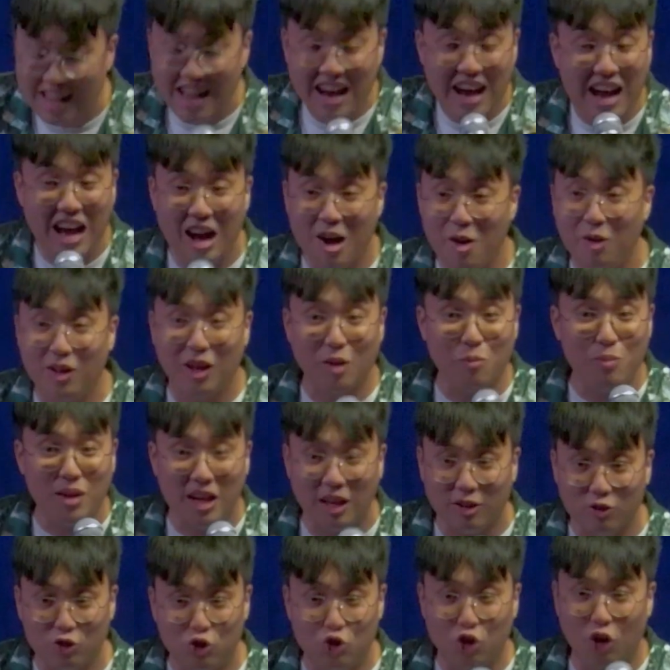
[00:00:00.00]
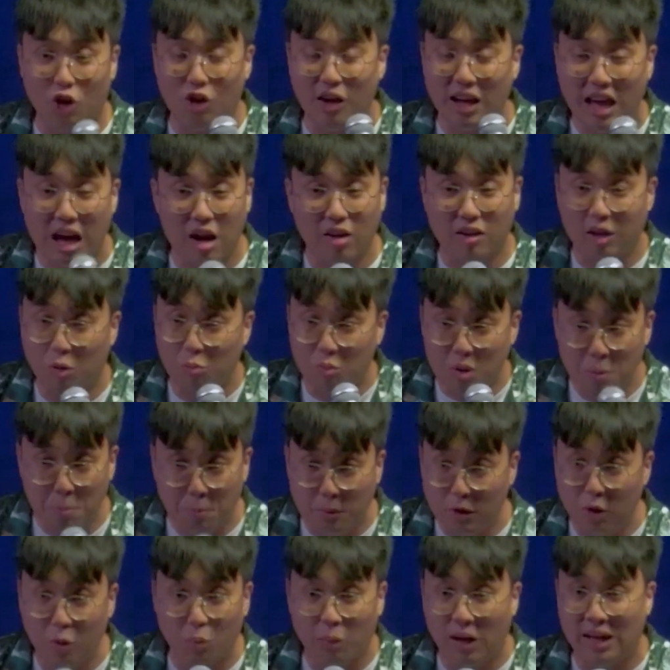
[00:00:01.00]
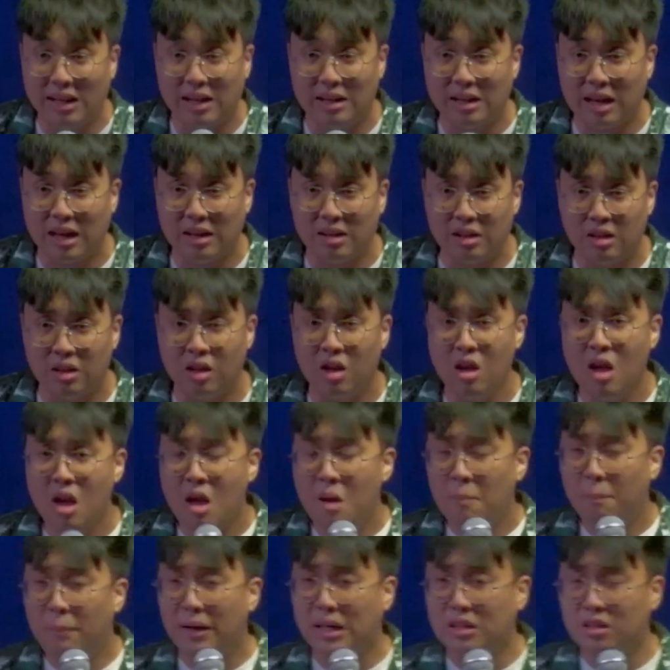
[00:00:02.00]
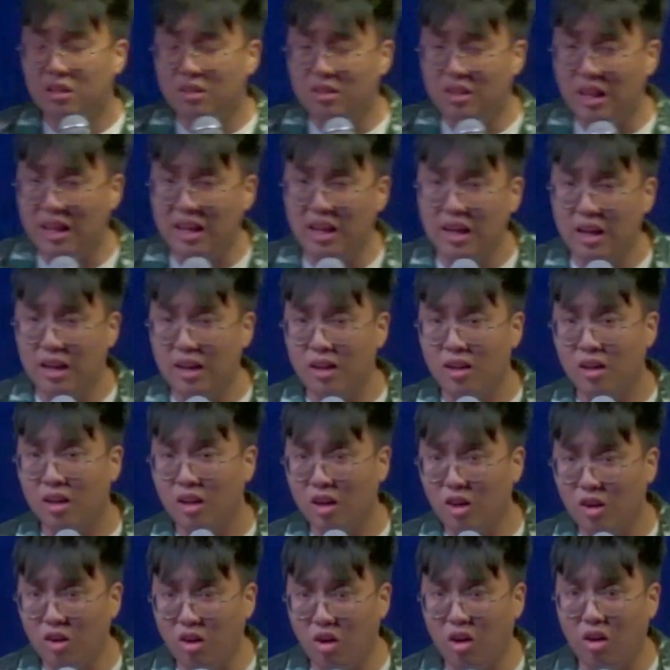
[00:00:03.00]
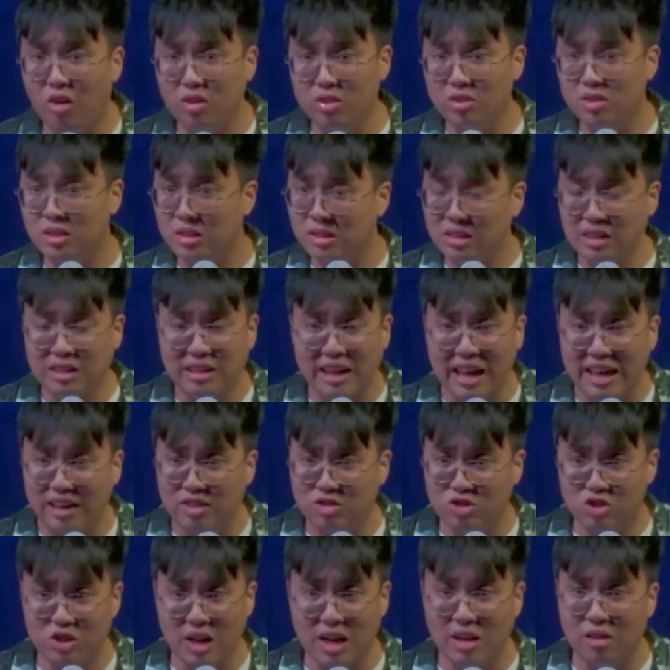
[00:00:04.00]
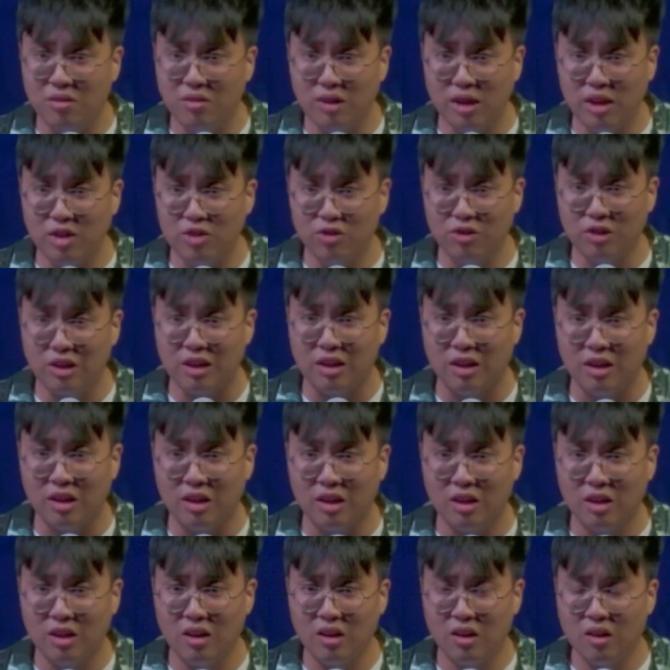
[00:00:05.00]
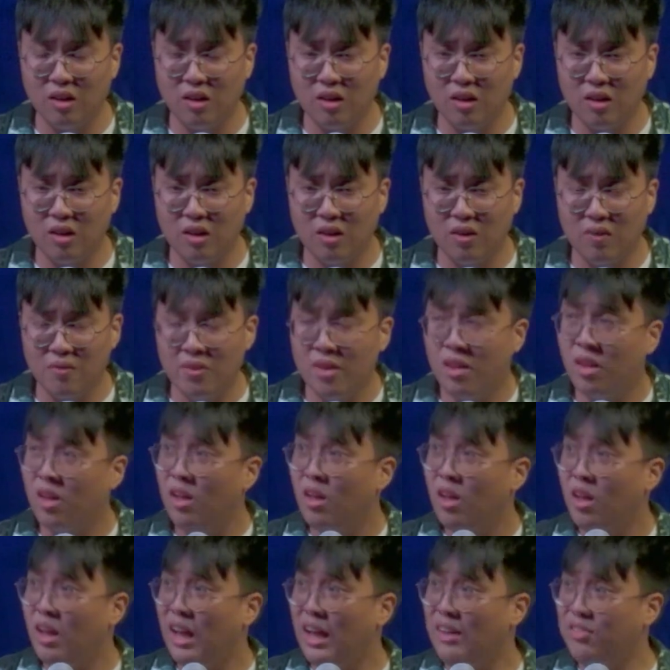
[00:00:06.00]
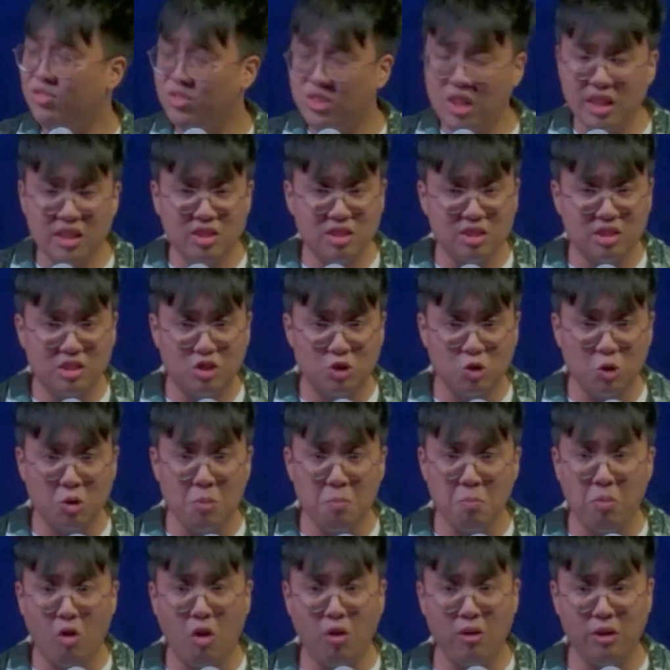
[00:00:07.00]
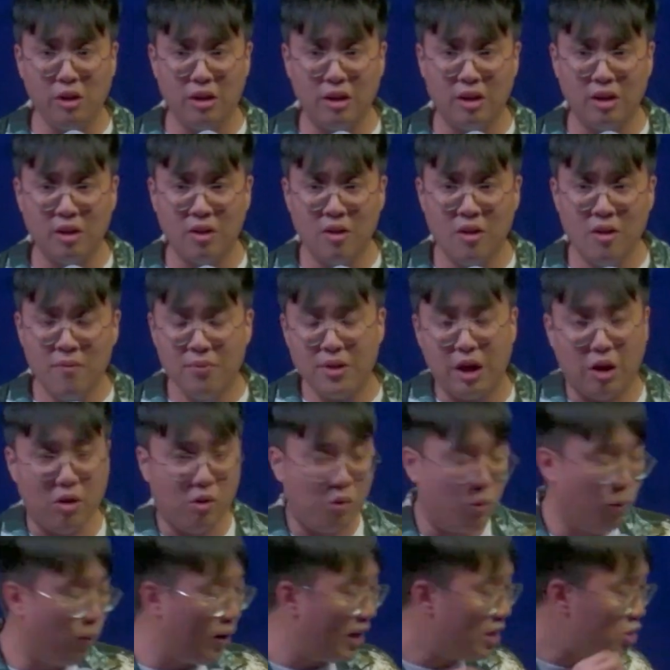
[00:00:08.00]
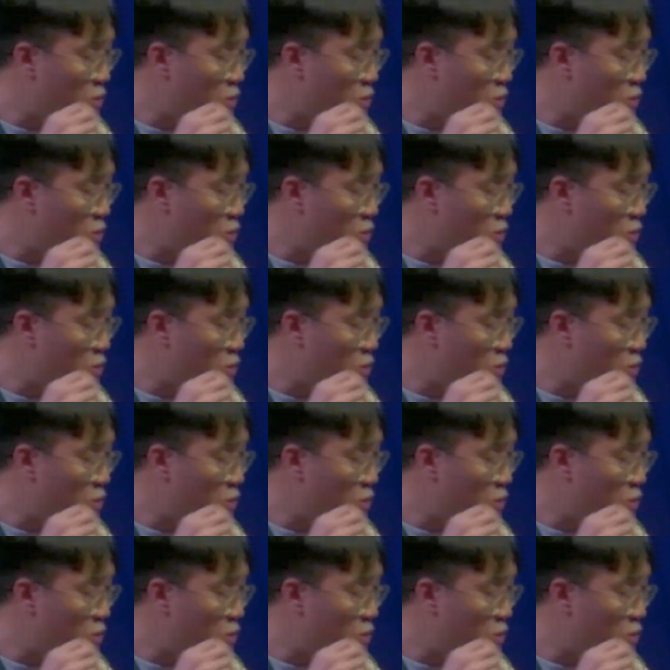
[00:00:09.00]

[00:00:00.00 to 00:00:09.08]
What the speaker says: how can we enjoy, how can we build one another? But they lost the next generation. And this is so important. Now, once